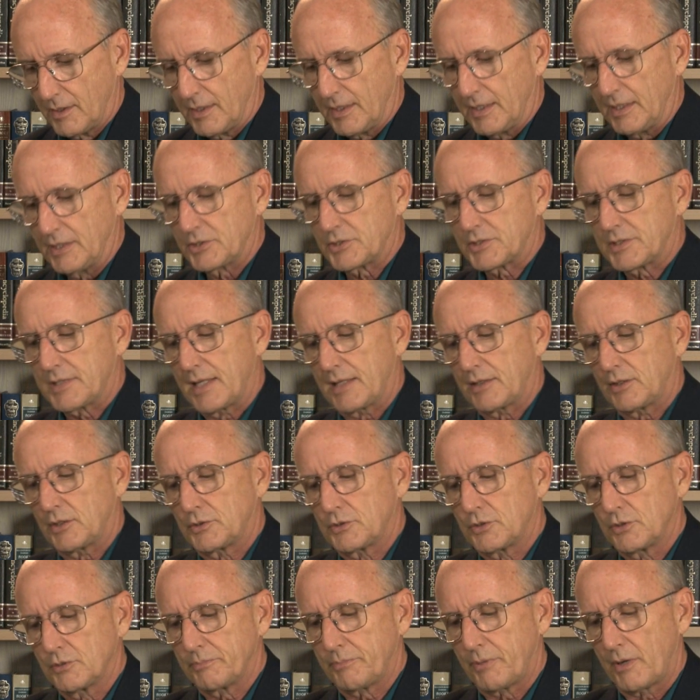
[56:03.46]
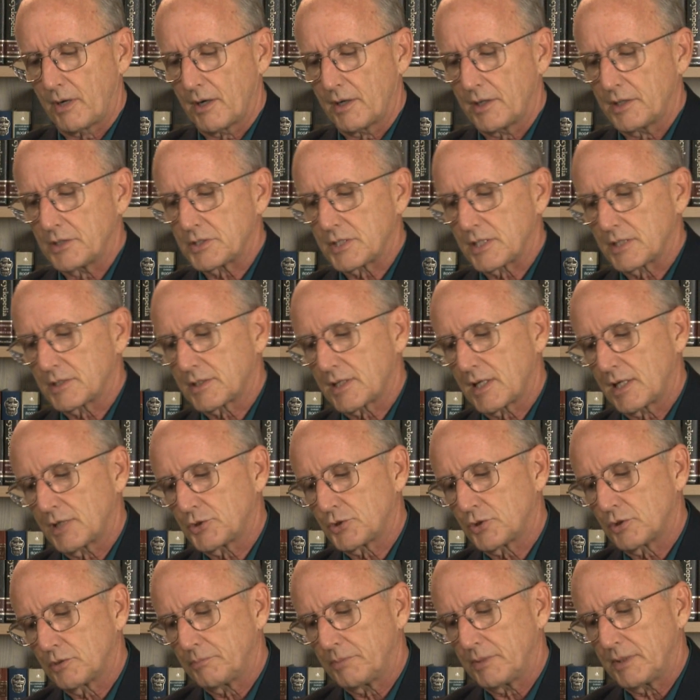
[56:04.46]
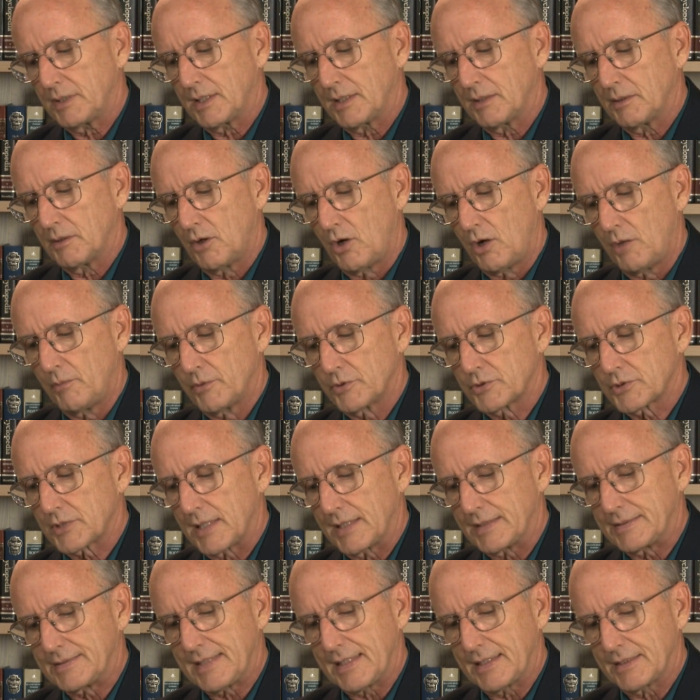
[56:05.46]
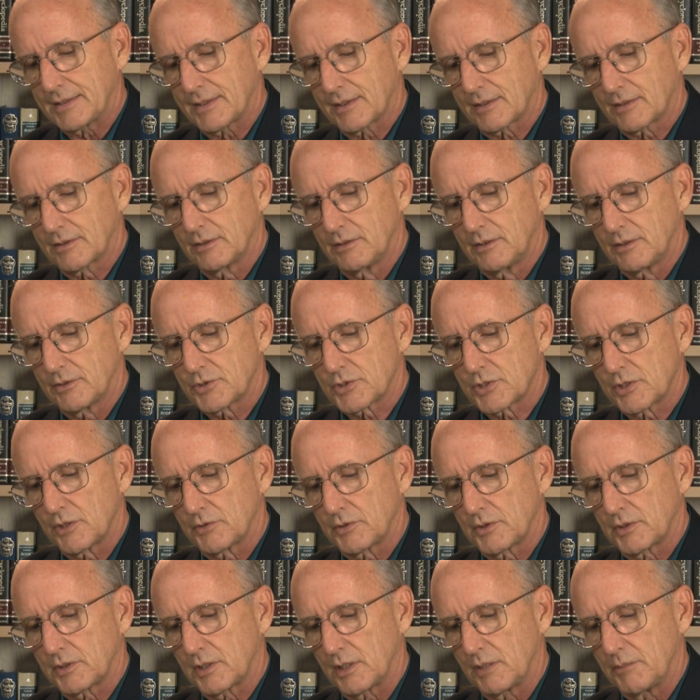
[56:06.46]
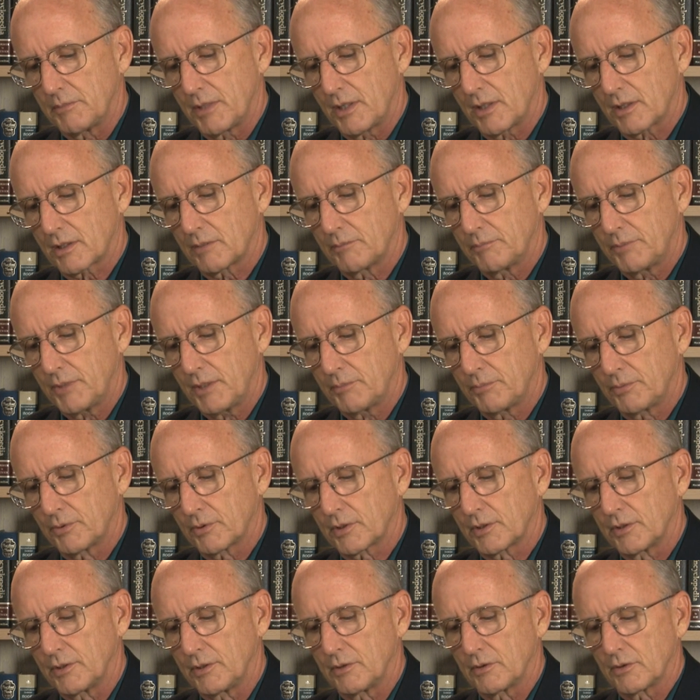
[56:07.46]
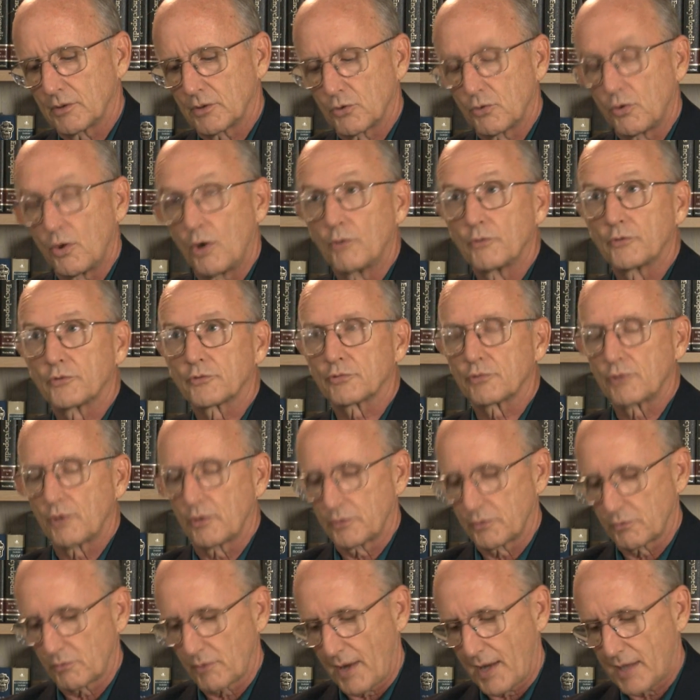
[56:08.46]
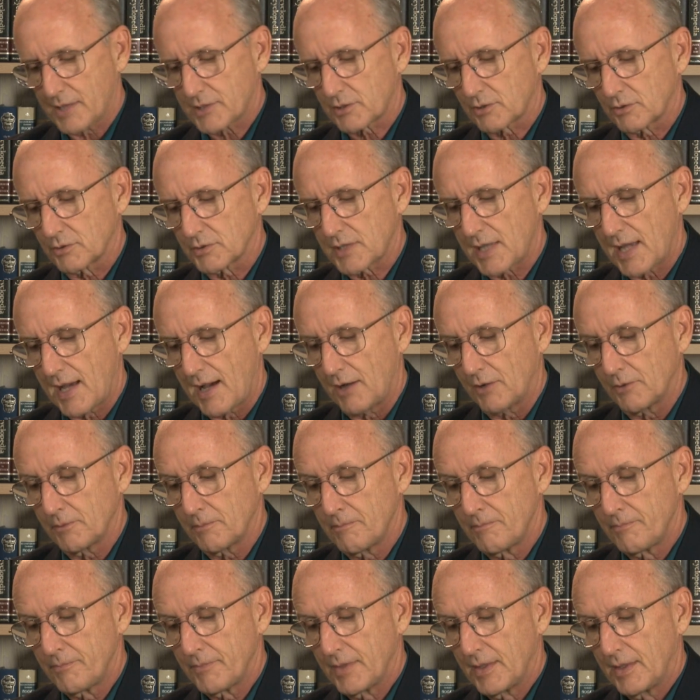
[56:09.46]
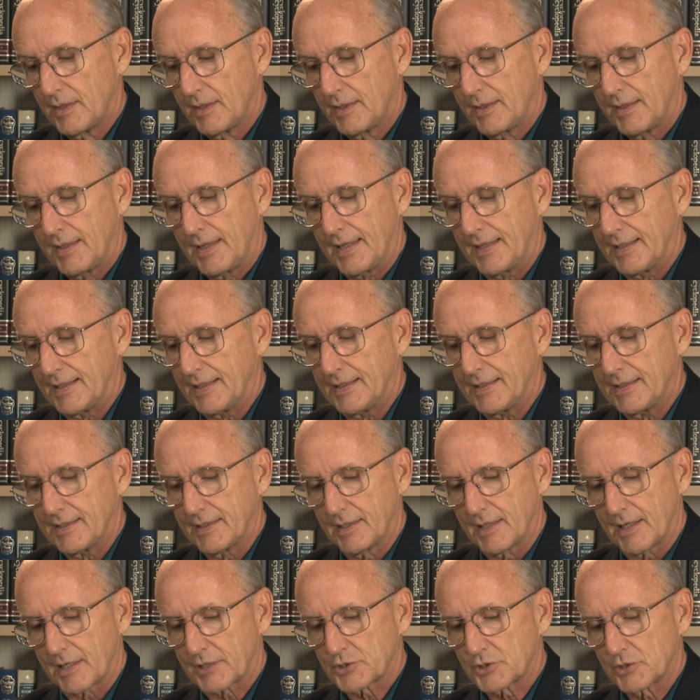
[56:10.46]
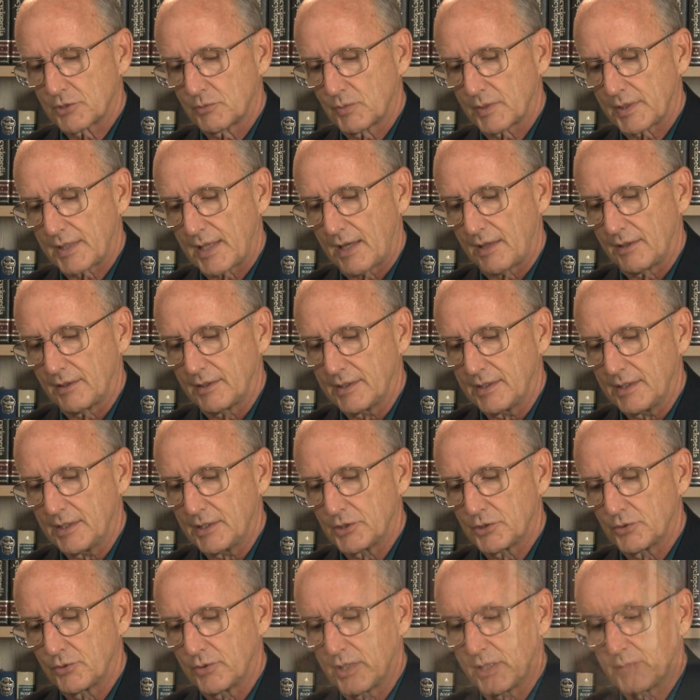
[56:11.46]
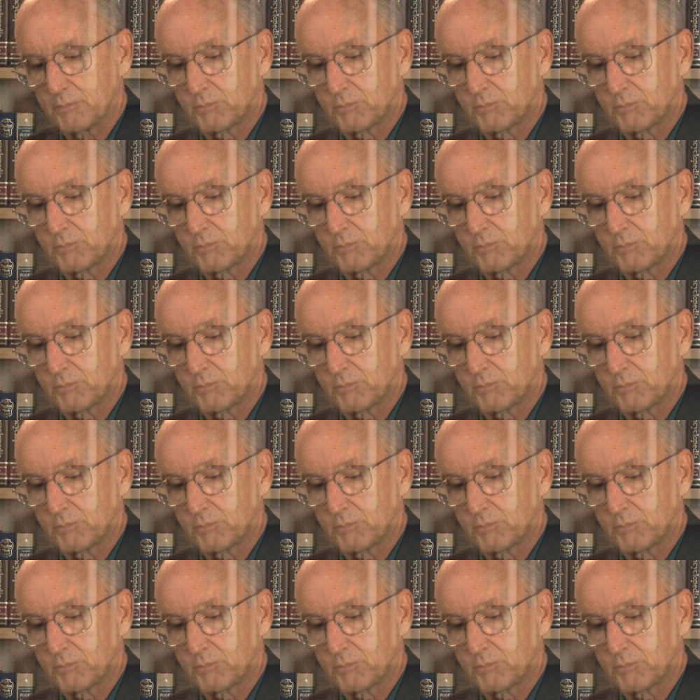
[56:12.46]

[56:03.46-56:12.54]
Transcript: Instead, the two parties," he said, "should be almost identical so that the American people can, quote, throw the rascals out at any election without leading to any